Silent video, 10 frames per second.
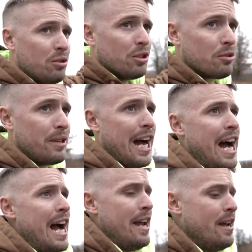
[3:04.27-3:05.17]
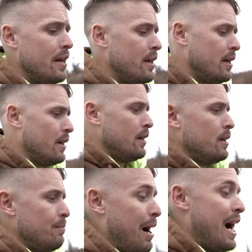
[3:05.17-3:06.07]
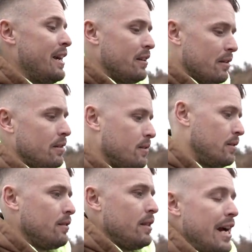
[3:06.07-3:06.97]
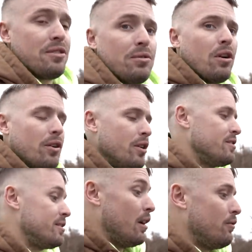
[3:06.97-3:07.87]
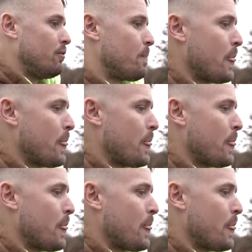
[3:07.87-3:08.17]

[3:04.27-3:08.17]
2 to 3 high behind the actual target itself.